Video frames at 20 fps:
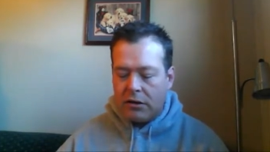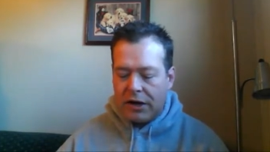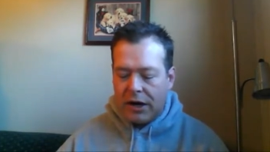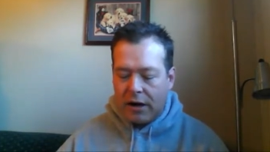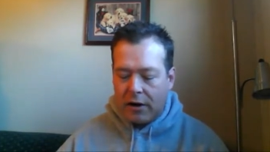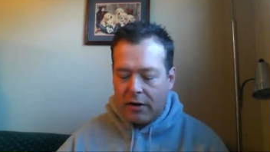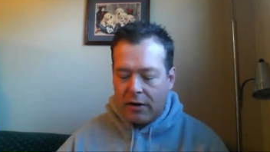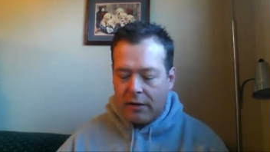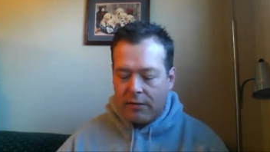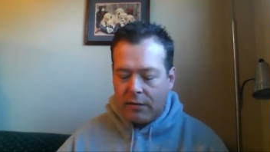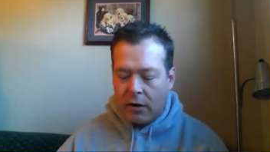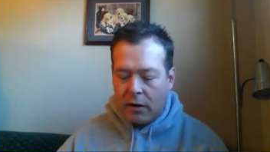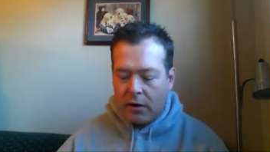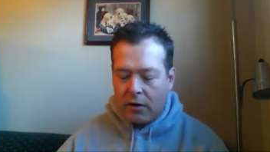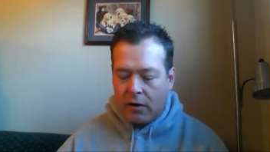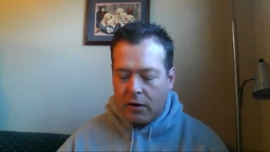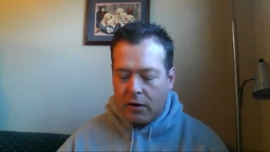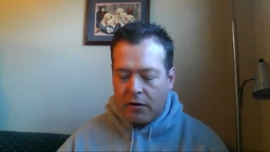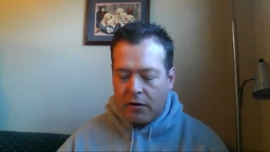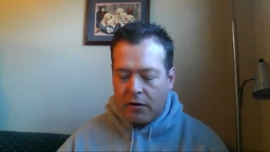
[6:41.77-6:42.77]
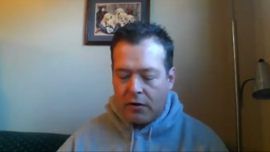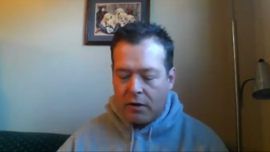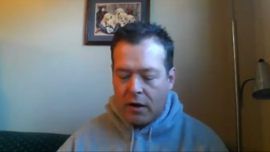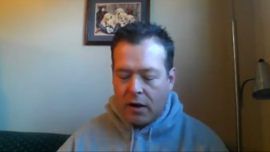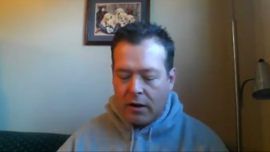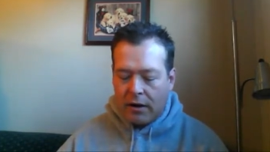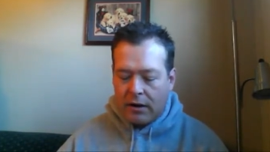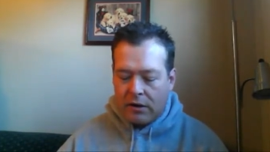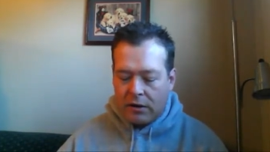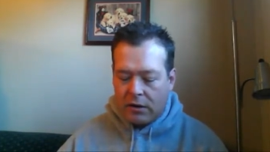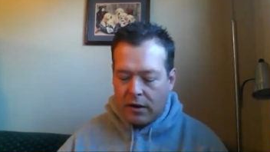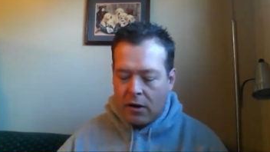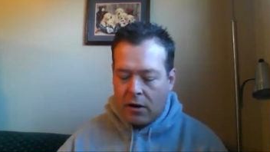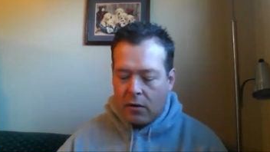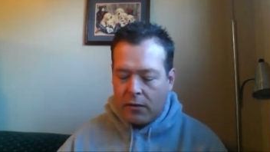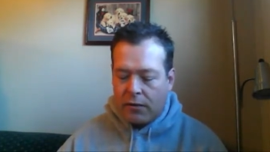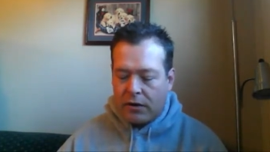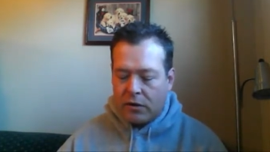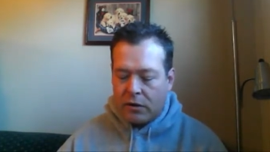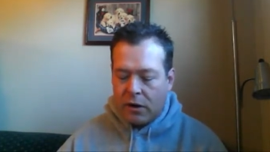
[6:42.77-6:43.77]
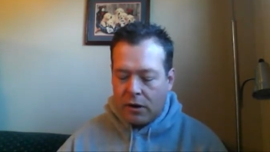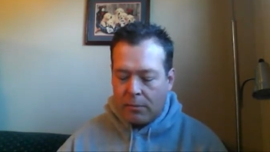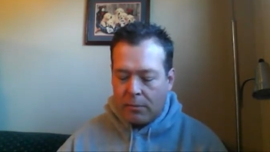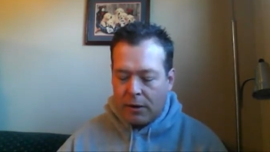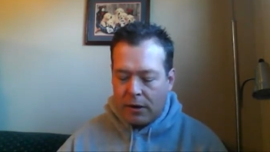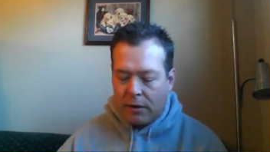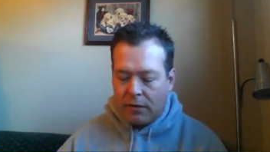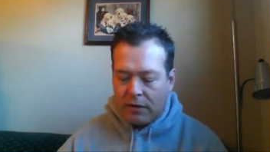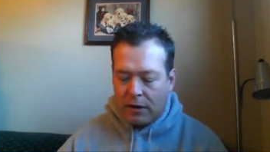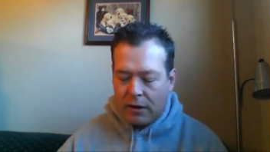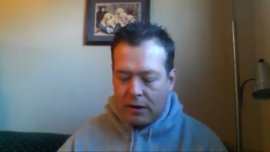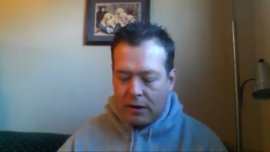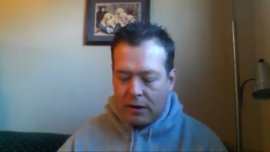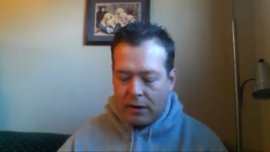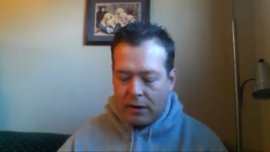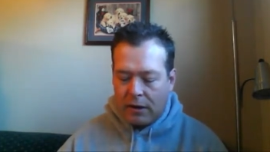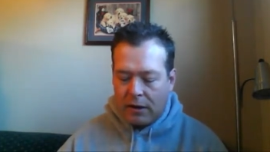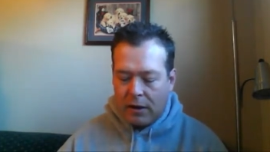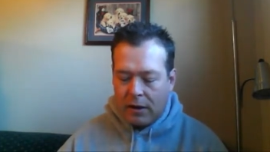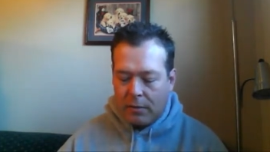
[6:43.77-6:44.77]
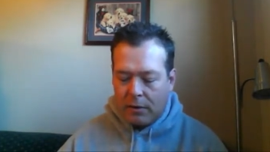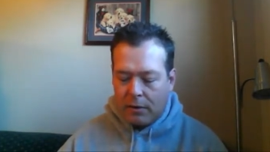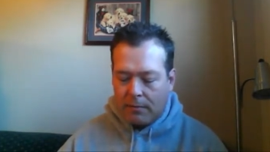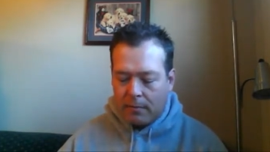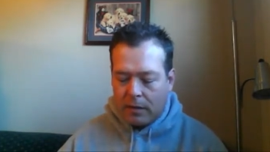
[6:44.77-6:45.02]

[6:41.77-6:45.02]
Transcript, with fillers: Charity vaunteth not itself, is not puffed up,